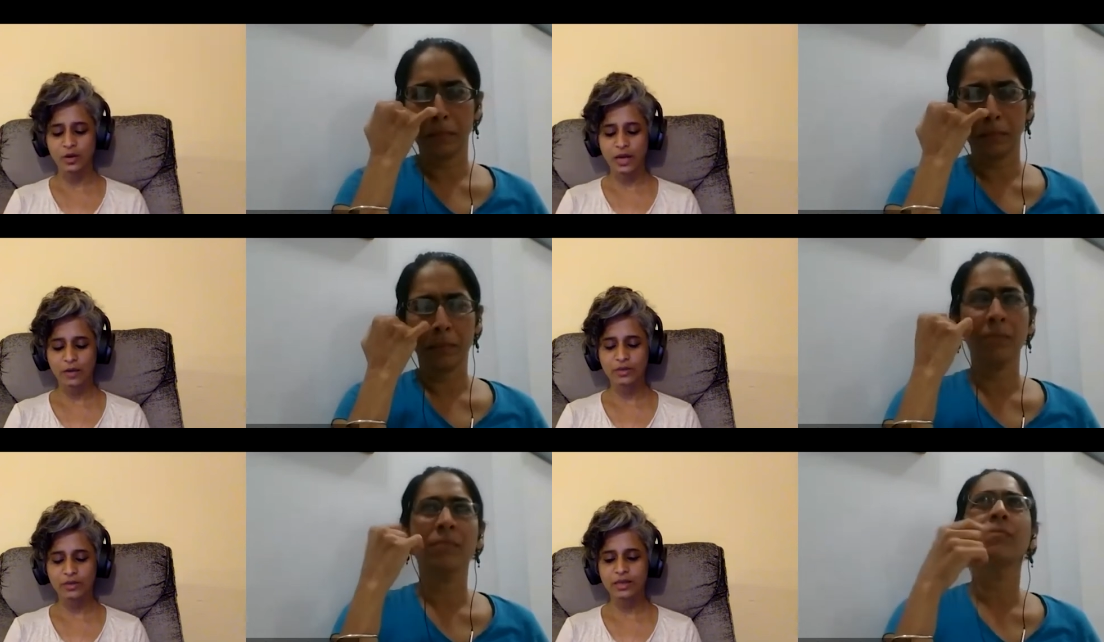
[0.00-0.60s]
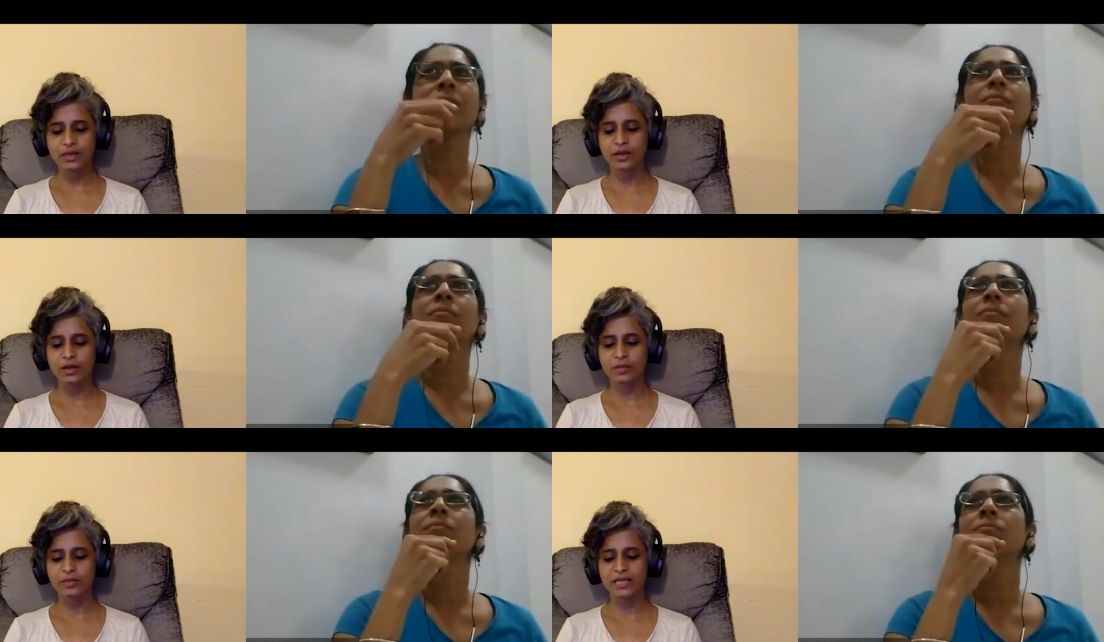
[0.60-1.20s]
Speaker 1: or how they
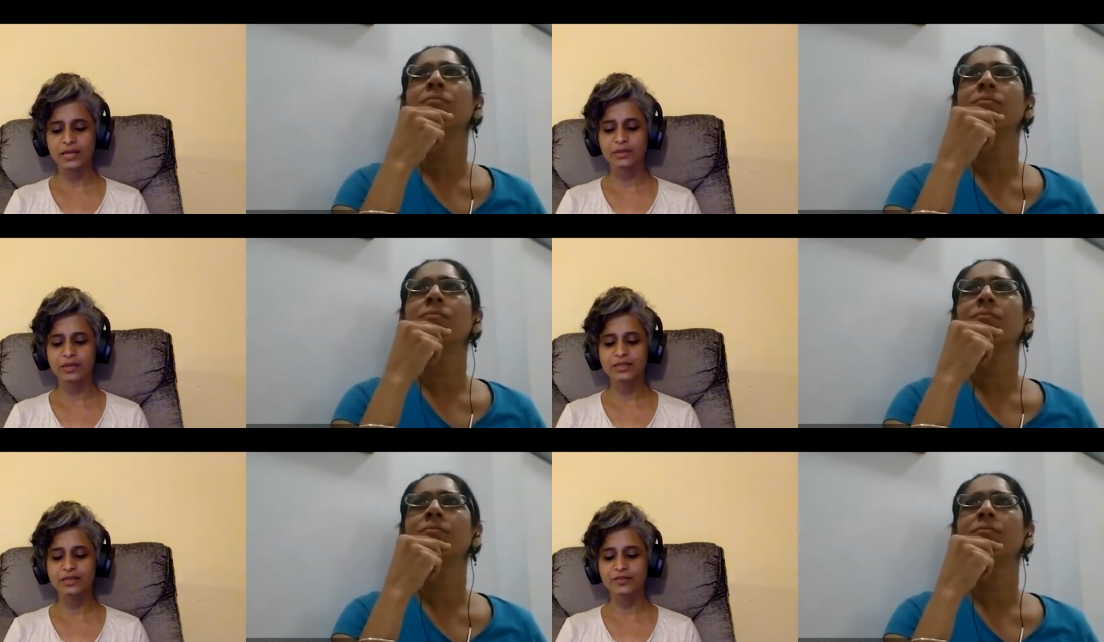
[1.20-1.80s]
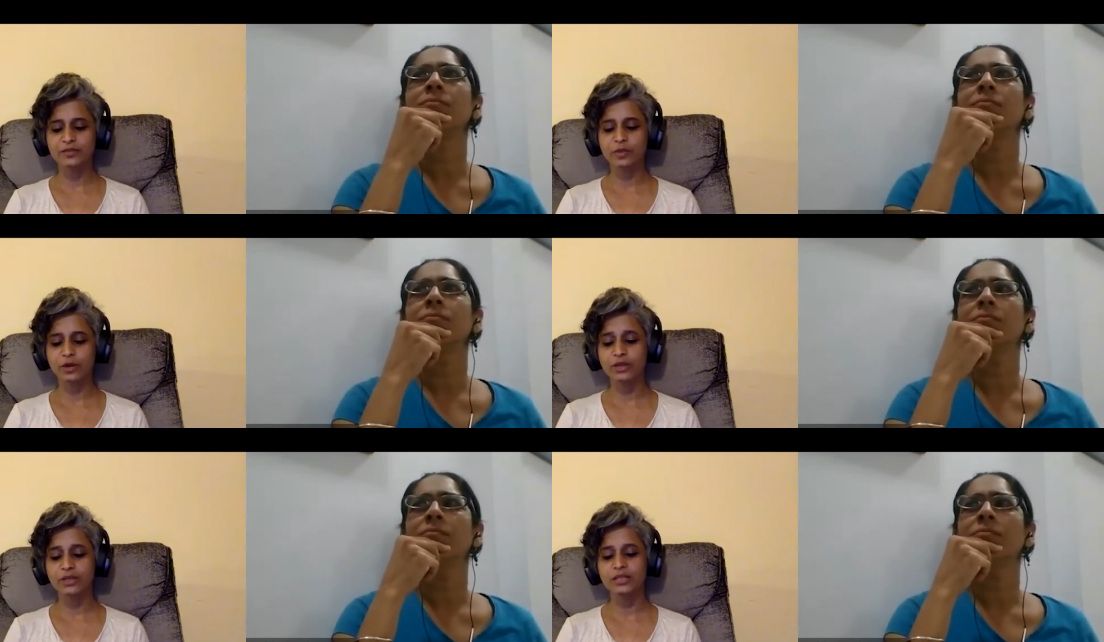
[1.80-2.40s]
metabolize in different
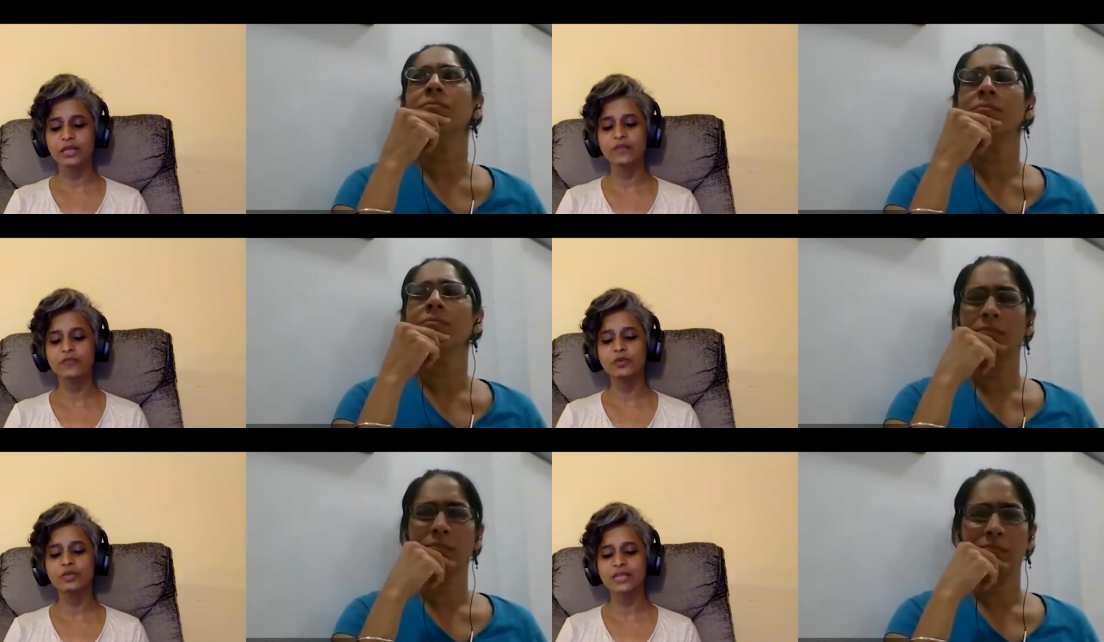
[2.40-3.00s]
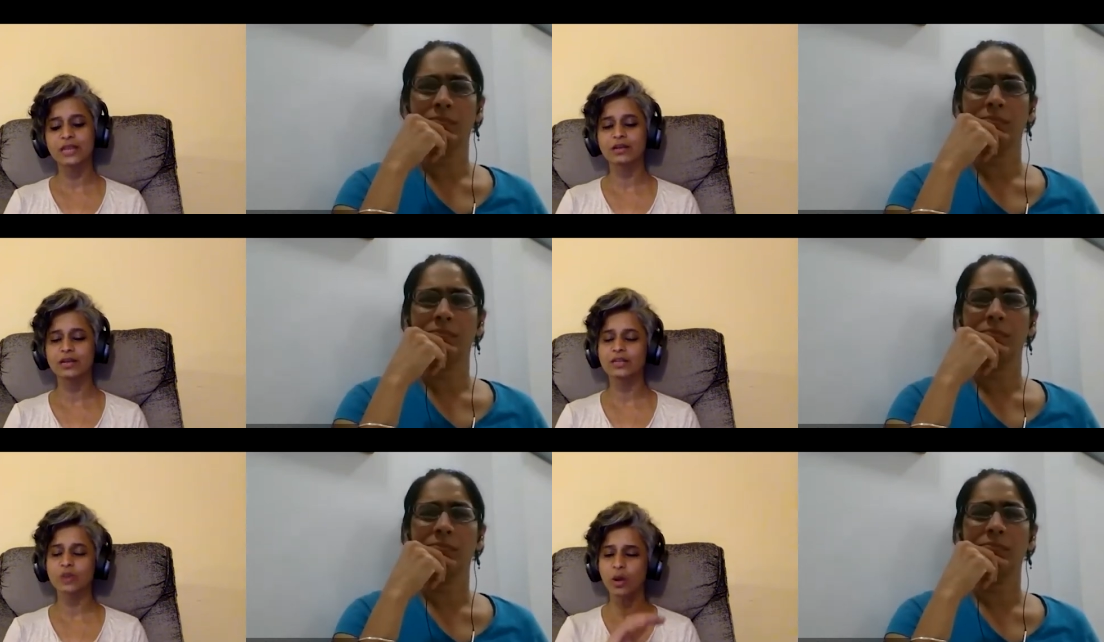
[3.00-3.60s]
bodies if you
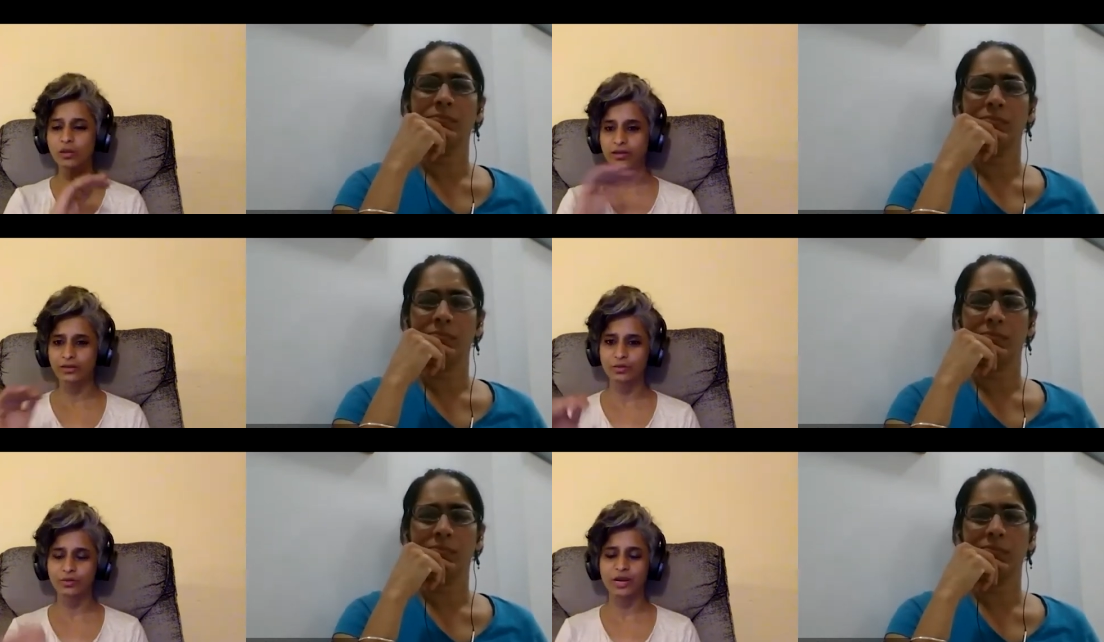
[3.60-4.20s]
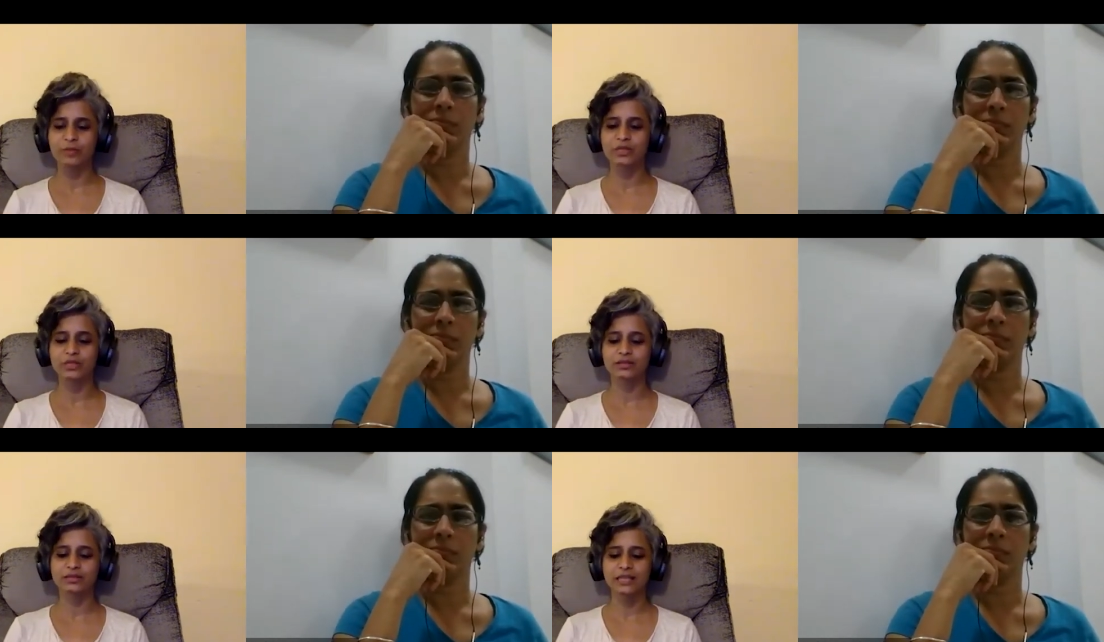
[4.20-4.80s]
standardize all the other
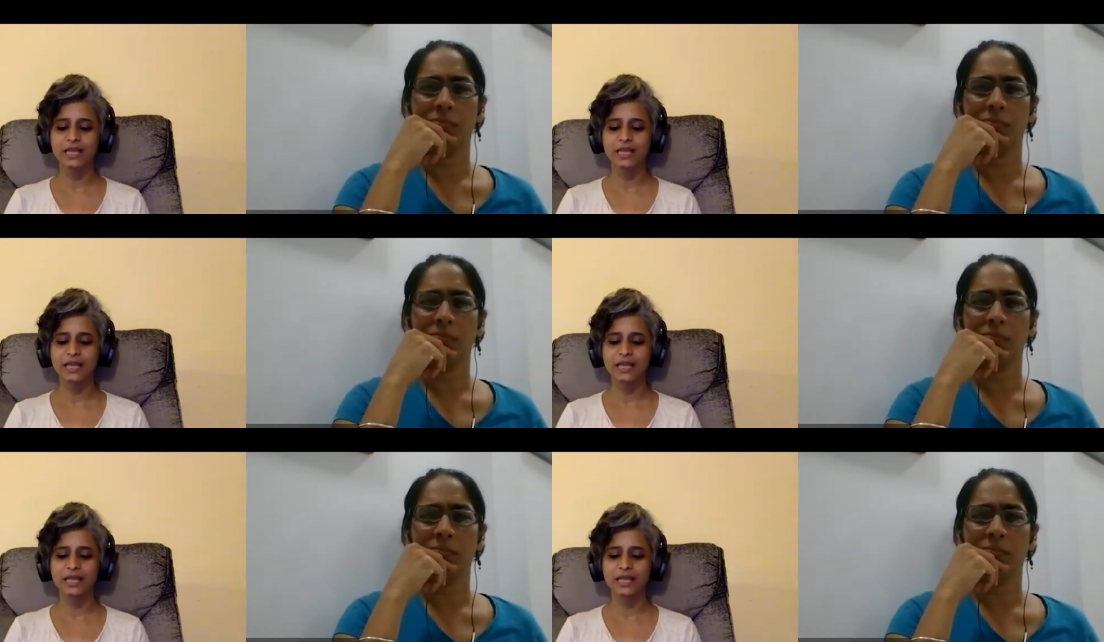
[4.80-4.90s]
parameters.